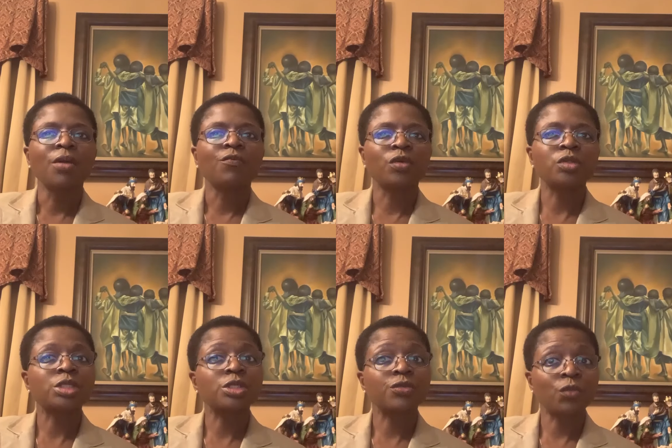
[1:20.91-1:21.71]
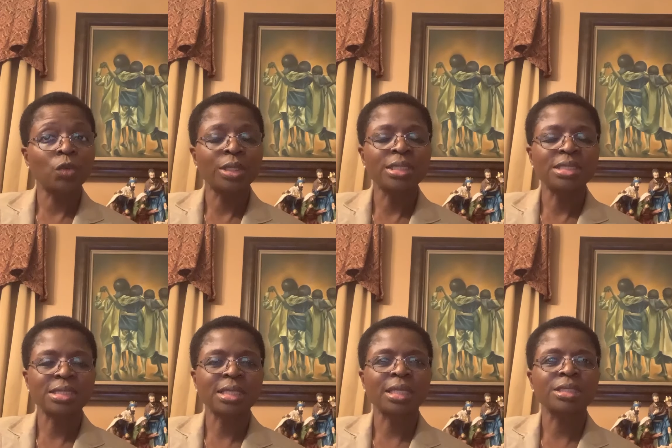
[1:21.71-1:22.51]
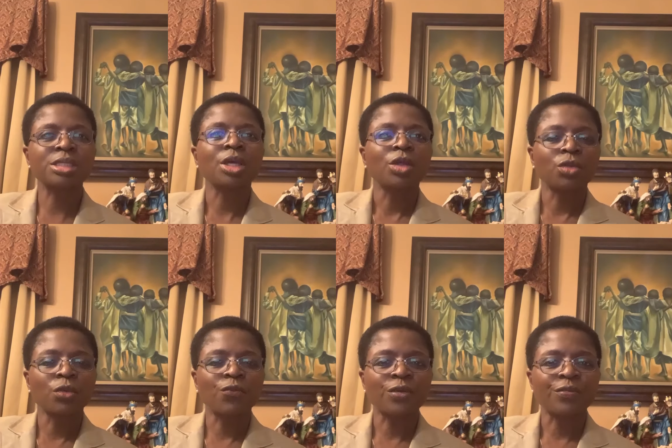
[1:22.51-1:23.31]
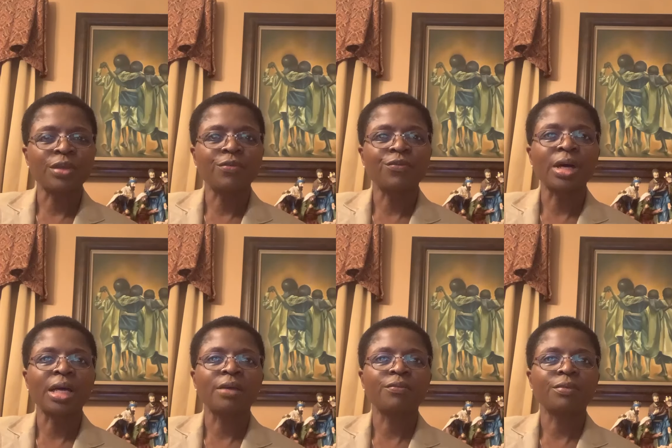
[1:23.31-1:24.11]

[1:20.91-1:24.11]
verses 46 through 55,